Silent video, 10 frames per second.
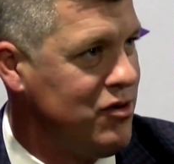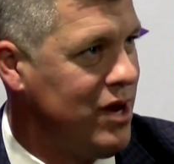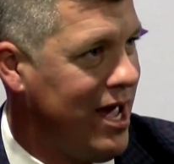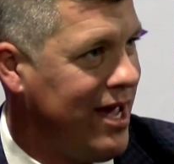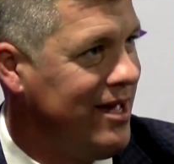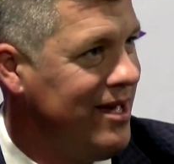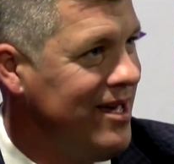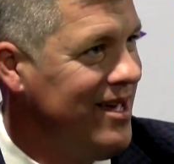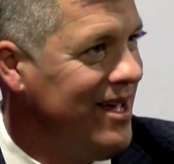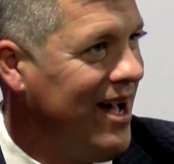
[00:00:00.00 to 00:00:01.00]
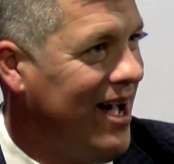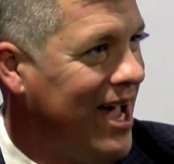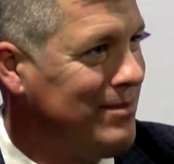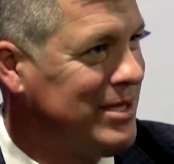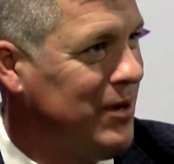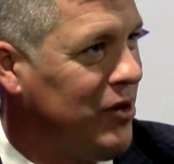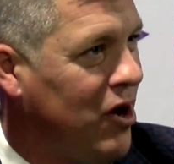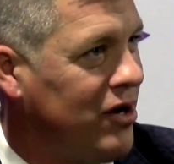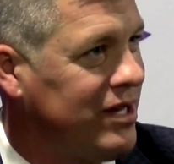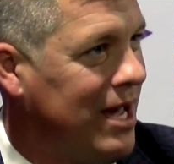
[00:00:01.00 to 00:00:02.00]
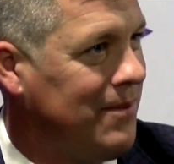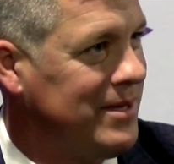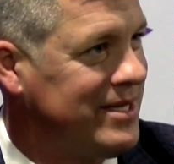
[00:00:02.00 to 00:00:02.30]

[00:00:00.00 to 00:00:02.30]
UNA aims to build on-campus